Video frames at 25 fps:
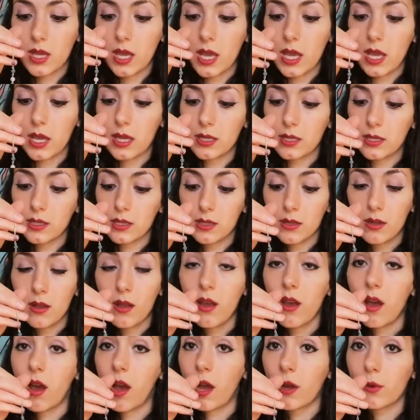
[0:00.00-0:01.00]
And
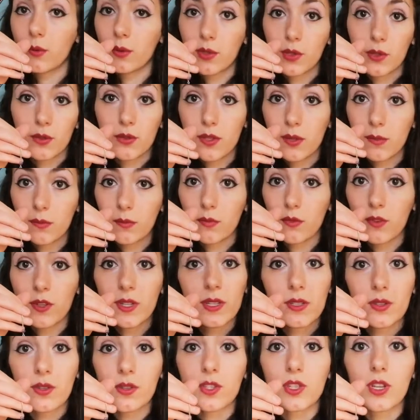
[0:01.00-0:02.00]
I would do some
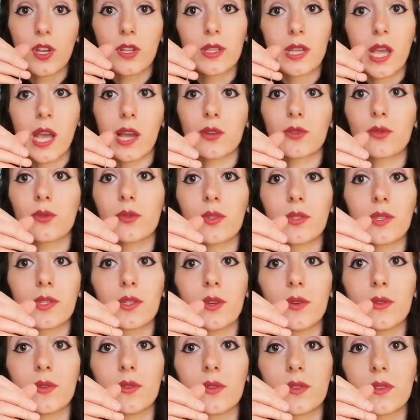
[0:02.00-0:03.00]
research on the actual
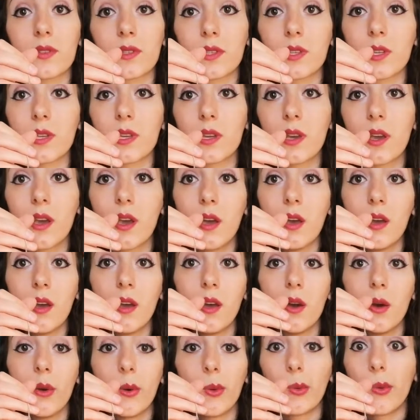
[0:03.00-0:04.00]
stone to see
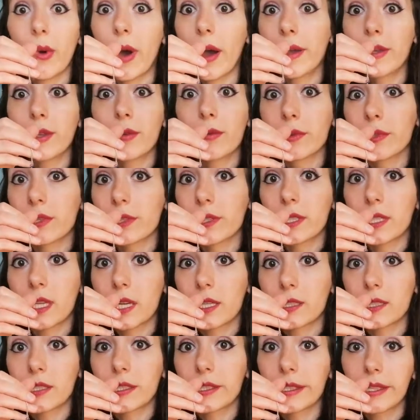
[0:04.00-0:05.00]
why you were
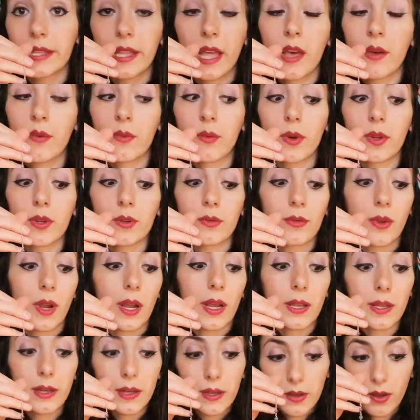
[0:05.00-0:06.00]
connected to that one,
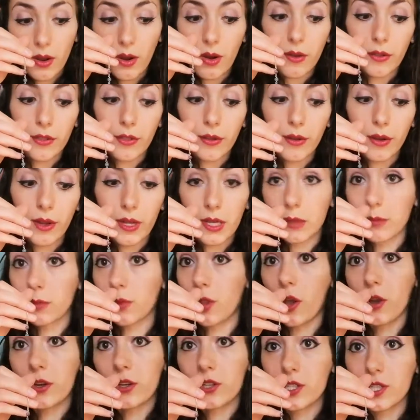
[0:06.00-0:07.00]
right? Are there any
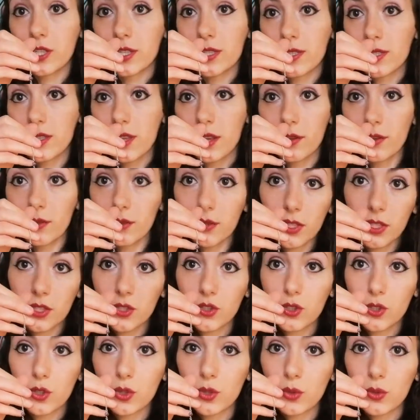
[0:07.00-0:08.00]
blockages that you
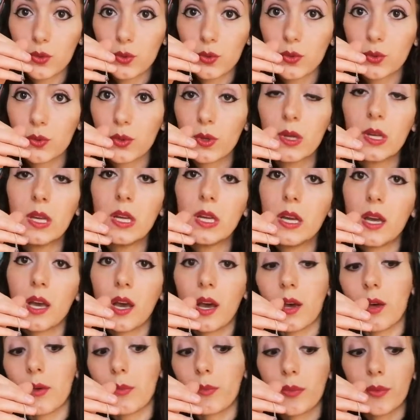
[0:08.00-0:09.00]
need to
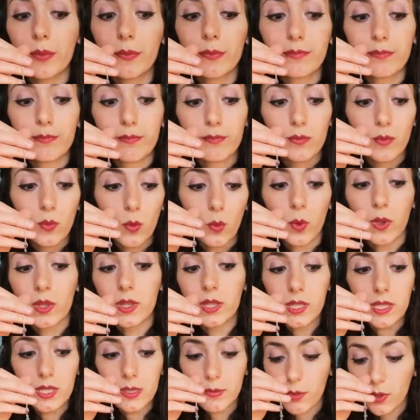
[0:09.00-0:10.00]
help with
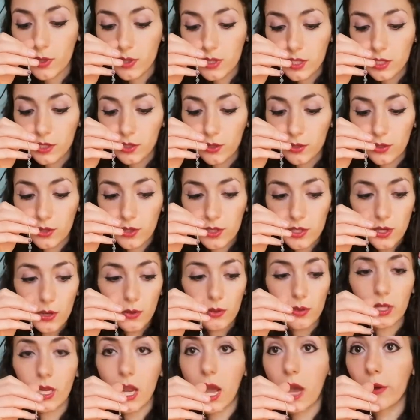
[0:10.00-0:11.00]
this particular
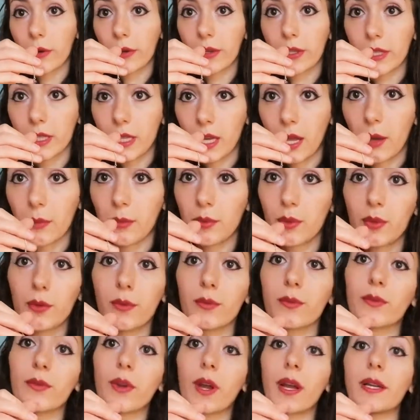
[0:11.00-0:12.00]
stone, and how can it help you,
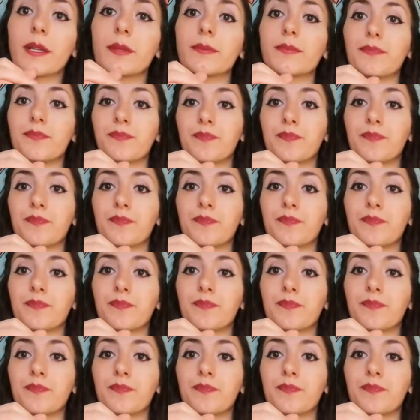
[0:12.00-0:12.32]
right?